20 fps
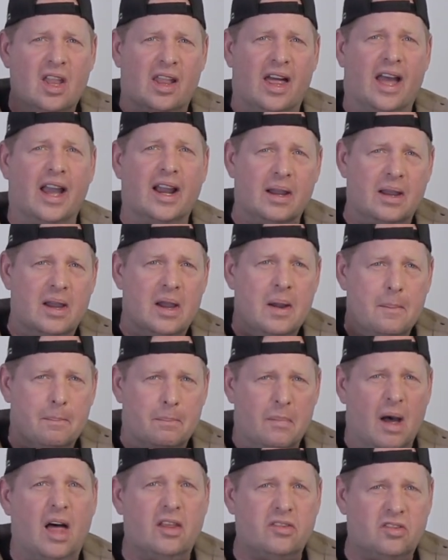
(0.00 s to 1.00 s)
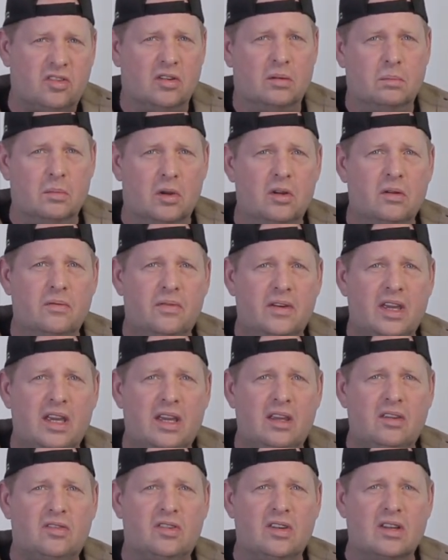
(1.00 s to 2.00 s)
like monster
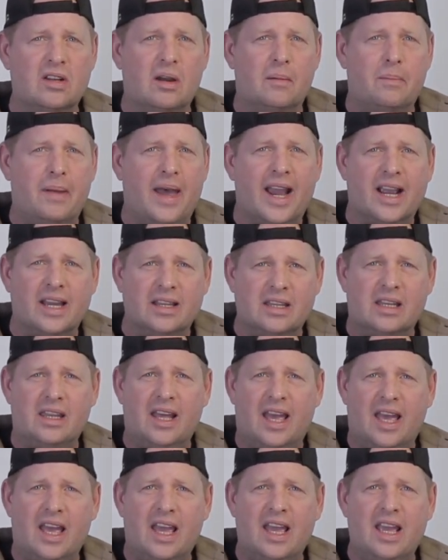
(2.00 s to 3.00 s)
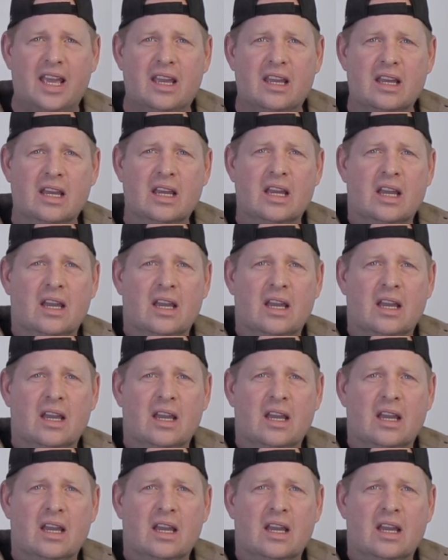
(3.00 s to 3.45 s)
movies, you know, back in the day.